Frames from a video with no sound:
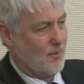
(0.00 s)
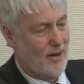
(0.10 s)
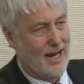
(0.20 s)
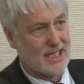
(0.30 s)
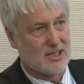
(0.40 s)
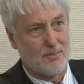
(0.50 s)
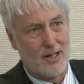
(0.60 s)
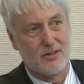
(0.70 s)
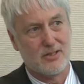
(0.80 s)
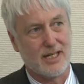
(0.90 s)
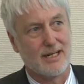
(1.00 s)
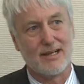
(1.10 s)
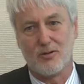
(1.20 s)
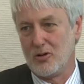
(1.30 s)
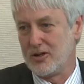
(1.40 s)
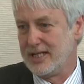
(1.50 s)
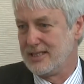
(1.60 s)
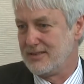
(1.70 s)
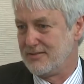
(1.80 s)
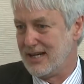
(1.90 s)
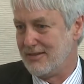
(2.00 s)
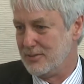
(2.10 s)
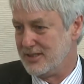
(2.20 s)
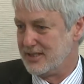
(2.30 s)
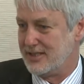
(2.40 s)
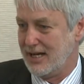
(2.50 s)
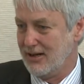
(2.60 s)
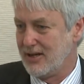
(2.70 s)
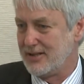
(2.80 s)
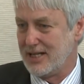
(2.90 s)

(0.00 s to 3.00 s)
exposing the workings of government to daylight.